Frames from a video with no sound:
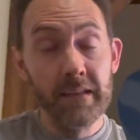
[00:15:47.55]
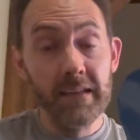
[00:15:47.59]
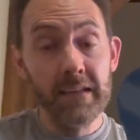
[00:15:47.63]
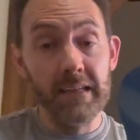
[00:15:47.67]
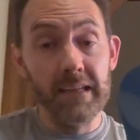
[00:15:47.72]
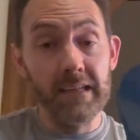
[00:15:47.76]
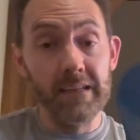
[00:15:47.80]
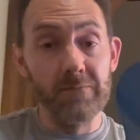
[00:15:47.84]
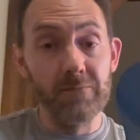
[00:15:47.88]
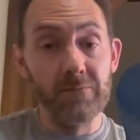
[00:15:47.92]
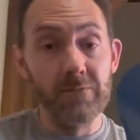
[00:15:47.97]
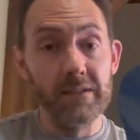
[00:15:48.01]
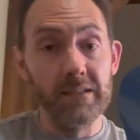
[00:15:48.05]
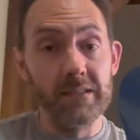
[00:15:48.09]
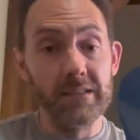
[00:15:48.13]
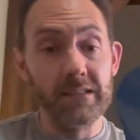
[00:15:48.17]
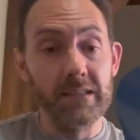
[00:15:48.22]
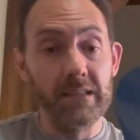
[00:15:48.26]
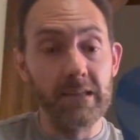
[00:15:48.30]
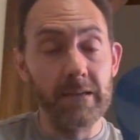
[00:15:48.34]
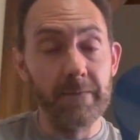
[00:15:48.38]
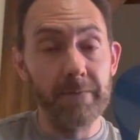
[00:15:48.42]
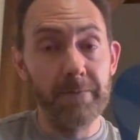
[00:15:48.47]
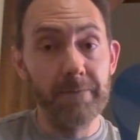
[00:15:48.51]
It was
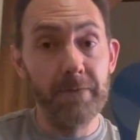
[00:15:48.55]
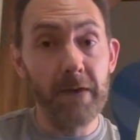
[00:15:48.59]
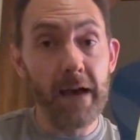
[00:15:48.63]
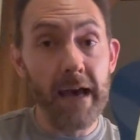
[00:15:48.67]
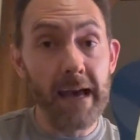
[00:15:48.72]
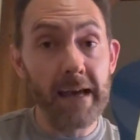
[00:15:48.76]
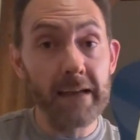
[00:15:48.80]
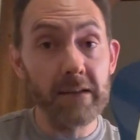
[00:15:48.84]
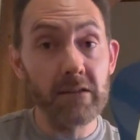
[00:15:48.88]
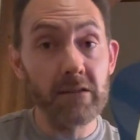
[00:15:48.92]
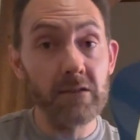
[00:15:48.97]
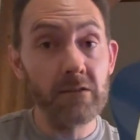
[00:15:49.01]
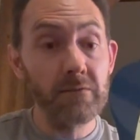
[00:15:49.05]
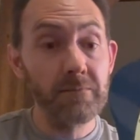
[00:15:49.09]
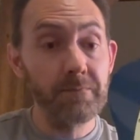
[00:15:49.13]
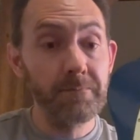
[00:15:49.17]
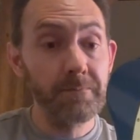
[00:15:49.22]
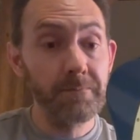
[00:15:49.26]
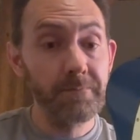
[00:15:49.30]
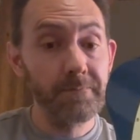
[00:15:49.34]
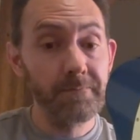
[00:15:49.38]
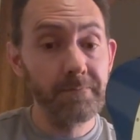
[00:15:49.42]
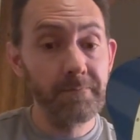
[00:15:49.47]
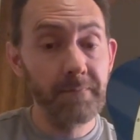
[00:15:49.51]
fatter
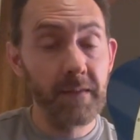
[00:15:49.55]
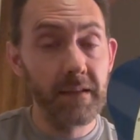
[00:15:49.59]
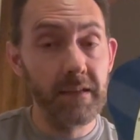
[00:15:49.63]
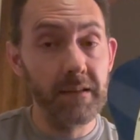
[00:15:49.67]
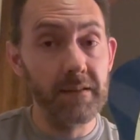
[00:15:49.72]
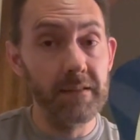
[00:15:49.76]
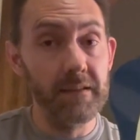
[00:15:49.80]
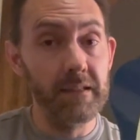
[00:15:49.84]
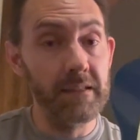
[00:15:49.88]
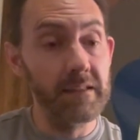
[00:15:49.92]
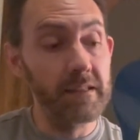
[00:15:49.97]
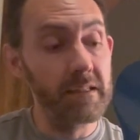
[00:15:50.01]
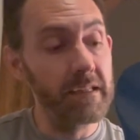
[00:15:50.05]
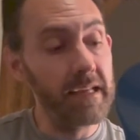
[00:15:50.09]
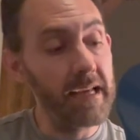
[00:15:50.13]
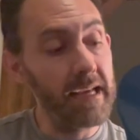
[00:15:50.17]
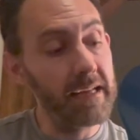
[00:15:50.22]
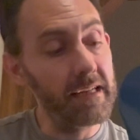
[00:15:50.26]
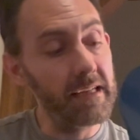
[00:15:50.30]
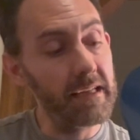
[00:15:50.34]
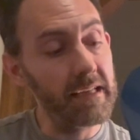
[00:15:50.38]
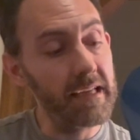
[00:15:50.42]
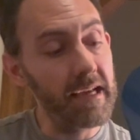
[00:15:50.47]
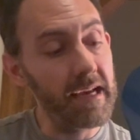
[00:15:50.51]
than the
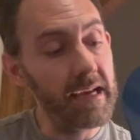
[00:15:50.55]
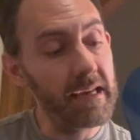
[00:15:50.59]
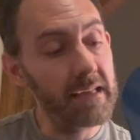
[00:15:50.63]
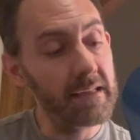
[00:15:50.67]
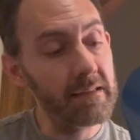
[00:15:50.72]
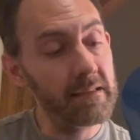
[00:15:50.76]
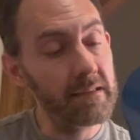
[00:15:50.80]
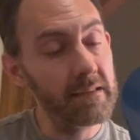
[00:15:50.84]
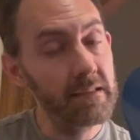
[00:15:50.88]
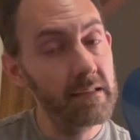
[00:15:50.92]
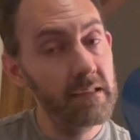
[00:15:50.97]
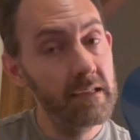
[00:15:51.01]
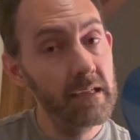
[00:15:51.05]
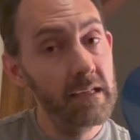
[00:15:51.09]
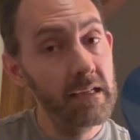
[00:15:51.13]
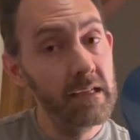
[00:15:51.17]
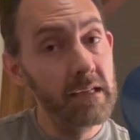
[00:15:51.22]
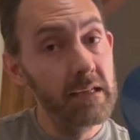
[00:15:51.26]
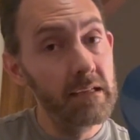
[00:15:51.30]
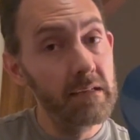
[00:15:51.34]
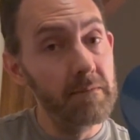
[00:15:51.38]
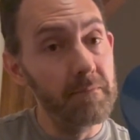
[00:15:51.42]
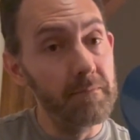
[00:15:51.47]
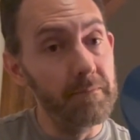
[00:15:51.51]
Danny Gatton,
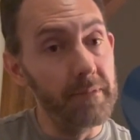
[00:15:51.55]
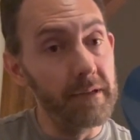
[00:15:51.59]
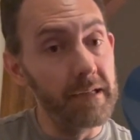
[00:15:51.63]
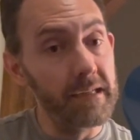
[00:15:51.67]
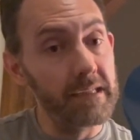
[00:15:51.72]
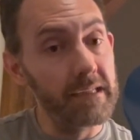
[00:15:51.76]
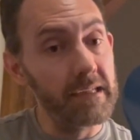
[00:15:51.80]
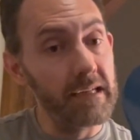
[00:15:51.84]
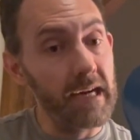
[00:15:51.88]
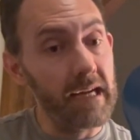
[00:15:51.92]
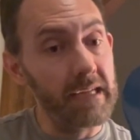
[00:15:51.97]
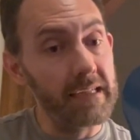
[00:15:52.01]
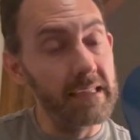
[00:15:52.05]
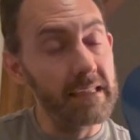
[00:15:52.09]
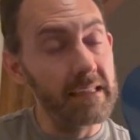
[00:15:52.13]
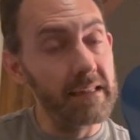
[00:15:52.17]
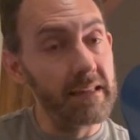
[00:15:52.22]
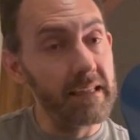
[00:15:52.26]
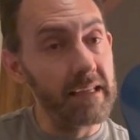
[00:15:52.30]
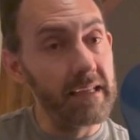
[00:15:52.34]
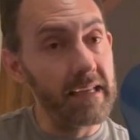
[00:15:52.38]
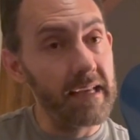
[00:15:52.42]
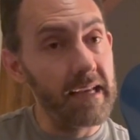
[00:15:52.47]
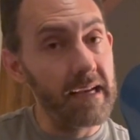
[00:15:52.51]
but I didn't
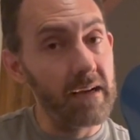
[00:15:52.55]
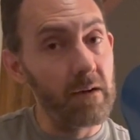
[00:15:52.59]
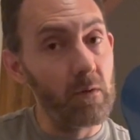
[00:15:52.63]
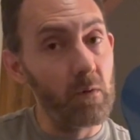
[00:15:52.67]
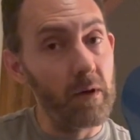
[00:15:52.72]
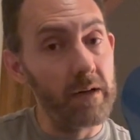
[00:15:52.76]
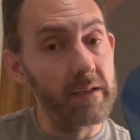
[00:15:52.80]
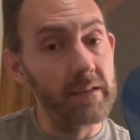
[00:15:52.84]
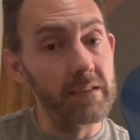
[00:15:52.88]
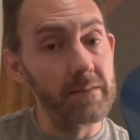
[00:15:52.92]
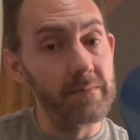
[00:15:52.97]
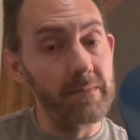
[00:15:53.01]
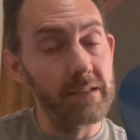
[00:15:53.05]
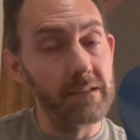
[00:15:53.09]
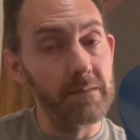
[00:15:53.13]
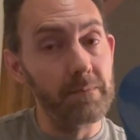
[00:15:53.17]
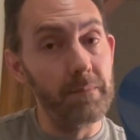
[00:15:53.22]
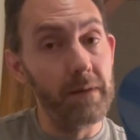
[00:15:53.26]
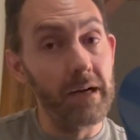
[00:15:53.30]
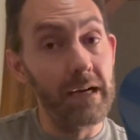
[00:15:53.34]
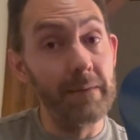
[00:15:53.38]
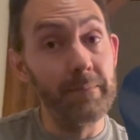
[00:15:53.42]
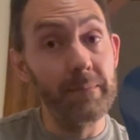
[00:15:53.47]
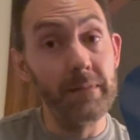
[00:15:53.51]
think it had quite as much
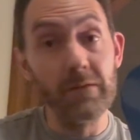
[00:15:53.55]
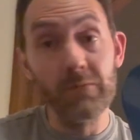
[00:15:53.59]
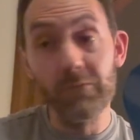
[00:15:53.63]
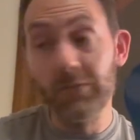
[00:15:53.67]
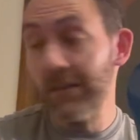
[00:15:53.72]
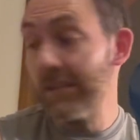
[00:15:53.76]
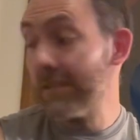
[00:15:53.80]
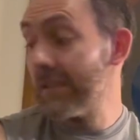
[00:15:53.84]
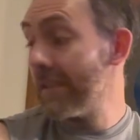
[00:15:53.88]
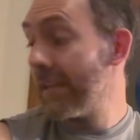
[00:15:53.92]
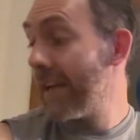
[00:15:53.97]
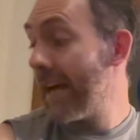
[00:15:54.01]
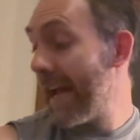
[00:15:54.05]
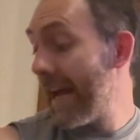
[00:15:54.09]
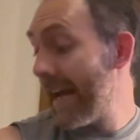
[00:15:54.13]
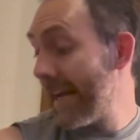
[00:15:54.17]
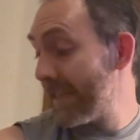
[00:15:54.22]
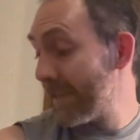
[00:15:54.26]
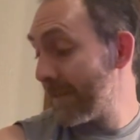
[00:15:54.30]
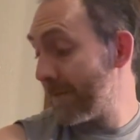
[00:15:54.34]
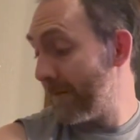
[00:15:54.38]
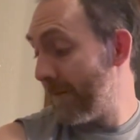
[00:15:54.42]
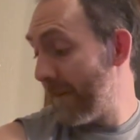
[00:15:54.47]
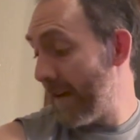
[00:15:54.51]
bite, but it wasn't
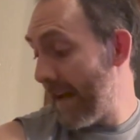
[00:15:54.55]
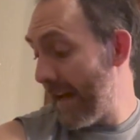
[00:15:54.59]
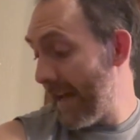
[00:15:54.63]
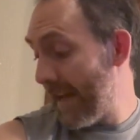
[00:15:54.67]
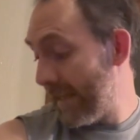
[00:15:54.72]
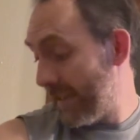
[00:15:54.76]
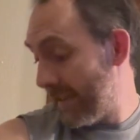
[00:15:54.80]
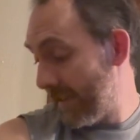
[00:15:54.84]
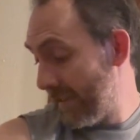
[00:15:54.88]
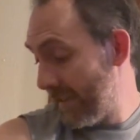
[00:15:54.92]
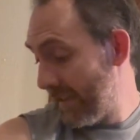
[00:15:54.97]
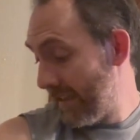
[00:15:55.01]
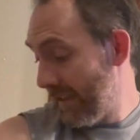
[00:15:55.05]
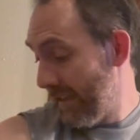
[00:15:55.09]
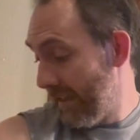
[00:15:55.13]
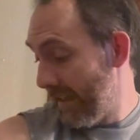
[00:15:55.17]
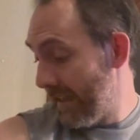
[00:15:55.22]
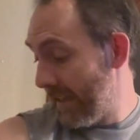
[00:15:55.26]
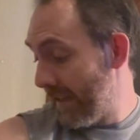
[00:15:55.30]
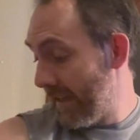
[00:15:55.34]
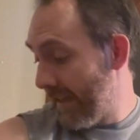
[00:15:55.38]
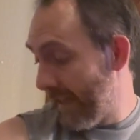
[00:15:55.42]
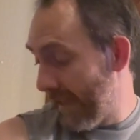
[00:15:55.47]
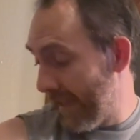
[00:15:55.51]
as fat
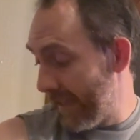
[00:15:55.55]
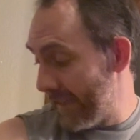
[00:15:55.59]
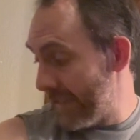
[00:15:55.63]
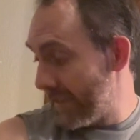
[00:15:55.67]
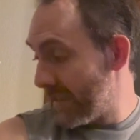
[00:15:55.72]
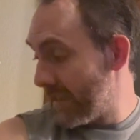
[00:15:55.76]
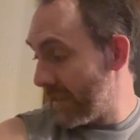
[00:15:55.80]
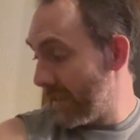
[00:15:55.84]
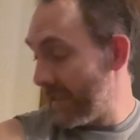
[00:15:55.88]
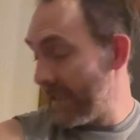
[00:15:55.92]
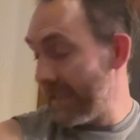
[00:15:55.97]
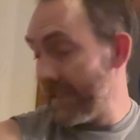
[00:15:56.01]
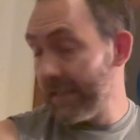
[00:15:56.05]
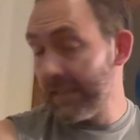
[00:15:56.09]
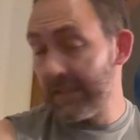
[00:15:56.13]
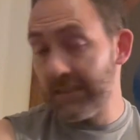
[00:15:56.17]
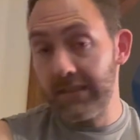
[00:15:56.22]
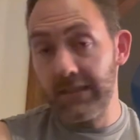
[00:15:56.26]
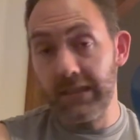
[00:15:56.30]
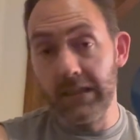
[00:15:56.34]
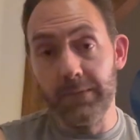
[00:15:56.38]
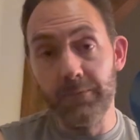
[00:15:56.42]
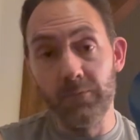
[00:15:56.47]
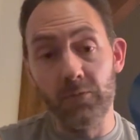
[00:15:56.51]
as the
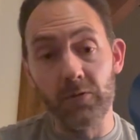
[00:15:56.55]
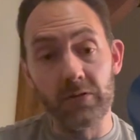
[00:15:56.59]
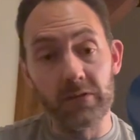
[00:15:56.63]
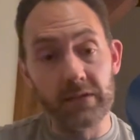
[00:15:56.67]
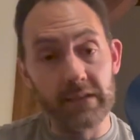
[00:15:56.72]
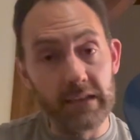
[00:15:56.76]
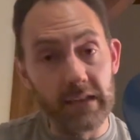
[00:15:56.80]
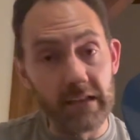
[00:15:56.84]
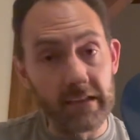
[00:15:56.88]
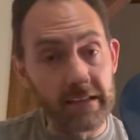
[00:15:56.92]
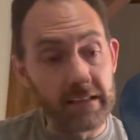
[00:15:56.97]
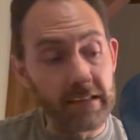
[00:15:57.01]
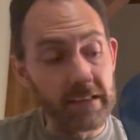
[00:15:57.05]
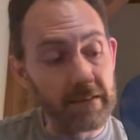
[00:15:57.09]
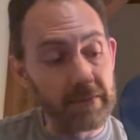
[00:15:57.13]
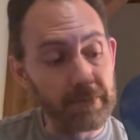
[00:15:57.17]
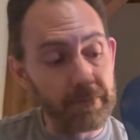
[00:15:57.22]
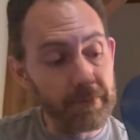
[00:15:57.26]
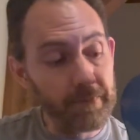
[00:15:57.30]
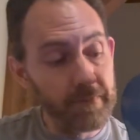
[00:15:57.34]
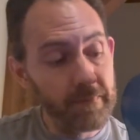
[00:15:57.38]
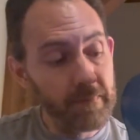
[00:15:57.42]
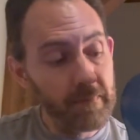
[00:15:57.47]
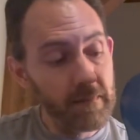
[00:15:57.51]
Seymour Duncan
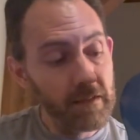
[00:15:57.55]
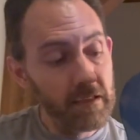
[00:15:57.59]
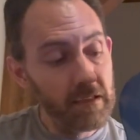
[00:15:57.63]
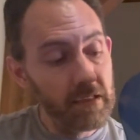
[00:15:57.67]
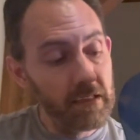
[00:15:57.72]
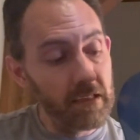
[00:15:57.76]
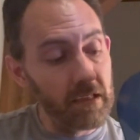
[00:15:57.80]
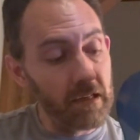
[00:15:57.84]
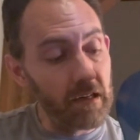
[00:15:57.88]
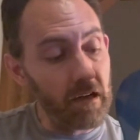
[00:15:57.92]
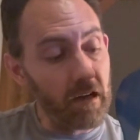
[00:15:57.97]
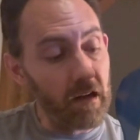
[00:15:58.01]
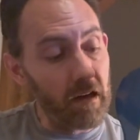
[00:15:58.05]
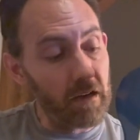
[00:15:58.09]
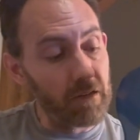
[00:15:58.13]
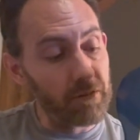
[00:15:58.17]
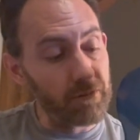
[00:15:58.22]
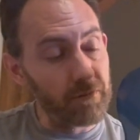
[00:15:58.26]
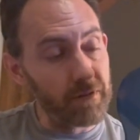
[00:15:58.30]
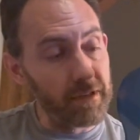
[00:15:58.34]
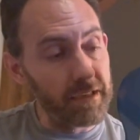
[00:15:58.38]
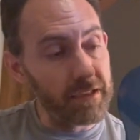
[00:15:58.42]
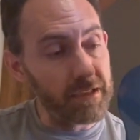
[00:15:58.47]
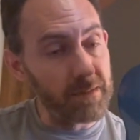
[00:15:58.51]
Hot
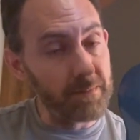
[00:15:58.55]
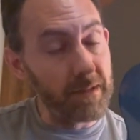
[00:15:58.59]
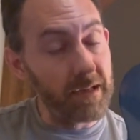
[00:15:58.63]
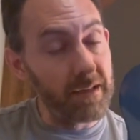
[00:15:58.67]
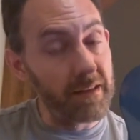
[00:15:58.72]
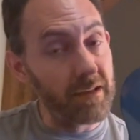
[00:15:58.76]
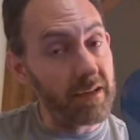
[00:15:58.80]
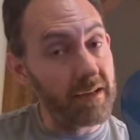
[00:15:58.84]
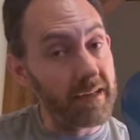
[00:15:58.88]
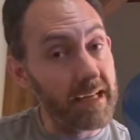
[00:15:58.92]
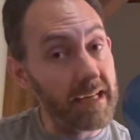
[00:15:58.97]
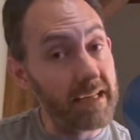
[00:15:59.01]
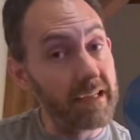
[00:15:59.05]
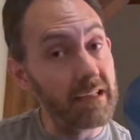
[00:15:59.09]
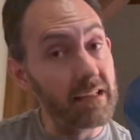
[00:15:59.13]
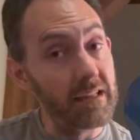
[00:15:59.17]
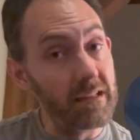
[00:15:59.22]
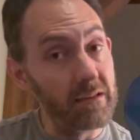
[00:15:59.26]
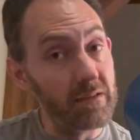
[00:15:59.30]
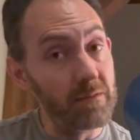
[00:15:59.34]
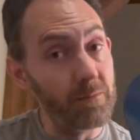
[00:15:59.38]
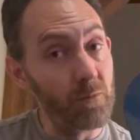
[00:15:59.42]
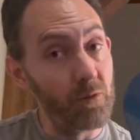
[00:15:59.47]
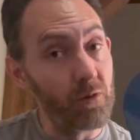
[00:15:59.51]
Rails, but I thought it had a
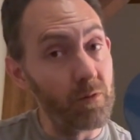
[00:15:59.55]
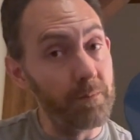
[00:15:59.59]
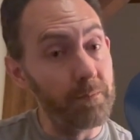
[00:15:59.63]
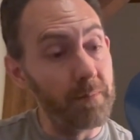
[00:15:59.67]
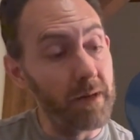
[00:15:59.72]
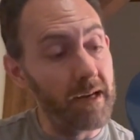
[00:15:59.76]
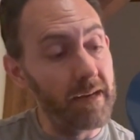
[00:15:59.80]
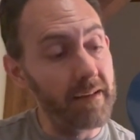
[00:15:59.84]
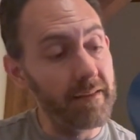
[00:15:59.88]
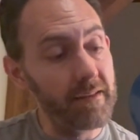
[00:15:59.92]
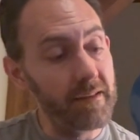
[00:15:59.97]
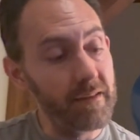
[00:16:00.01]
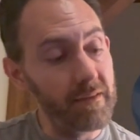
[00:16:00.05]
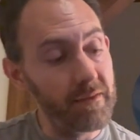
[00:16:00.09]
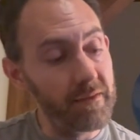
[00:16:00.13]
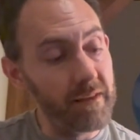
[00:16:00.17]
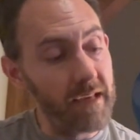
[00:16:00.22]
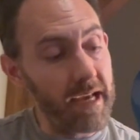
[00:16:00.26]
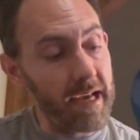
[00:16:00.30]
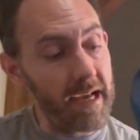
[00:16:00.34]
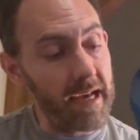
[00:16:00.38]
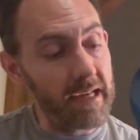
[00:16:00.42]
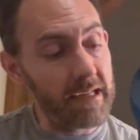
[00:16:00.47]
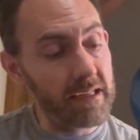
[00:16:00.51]
little more bite than
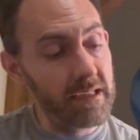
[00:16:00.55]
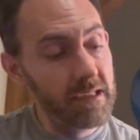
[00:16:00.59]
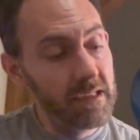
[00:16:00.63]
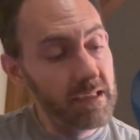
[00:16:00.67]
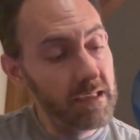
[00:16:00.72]
that.